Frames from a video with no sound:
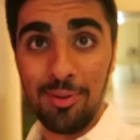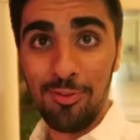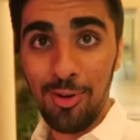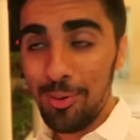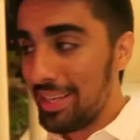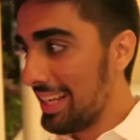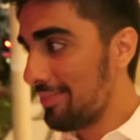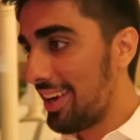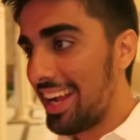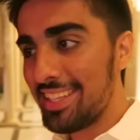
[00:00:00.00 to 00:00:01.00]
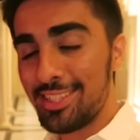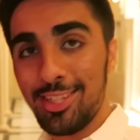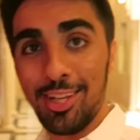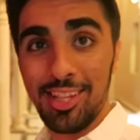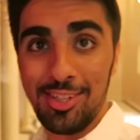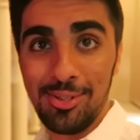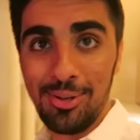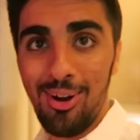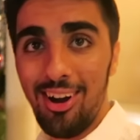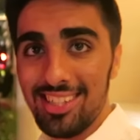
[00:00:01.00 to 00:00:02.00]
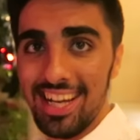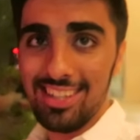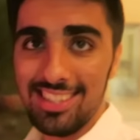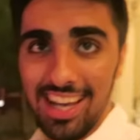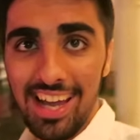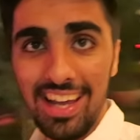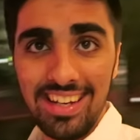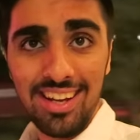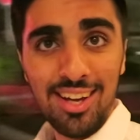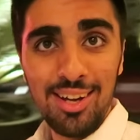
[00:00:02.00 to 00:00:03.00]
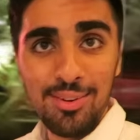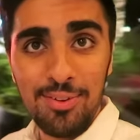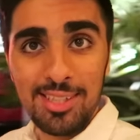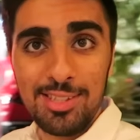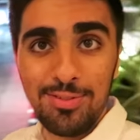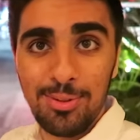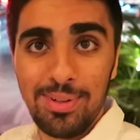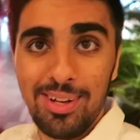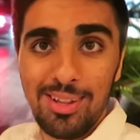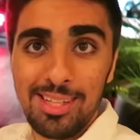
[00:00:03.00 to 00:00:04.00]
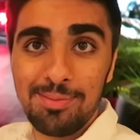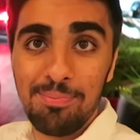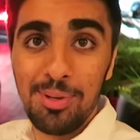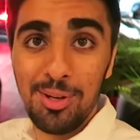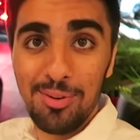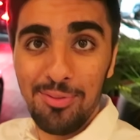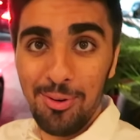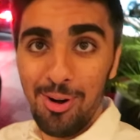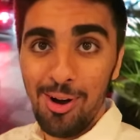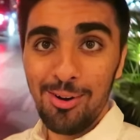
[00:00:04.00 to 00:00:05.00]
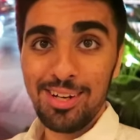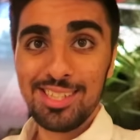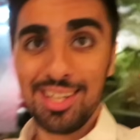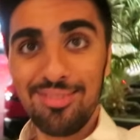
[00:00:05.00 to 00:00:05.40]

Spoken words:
Before we leave, I had to show you the two cars outside. First of all, we got this beautiful orange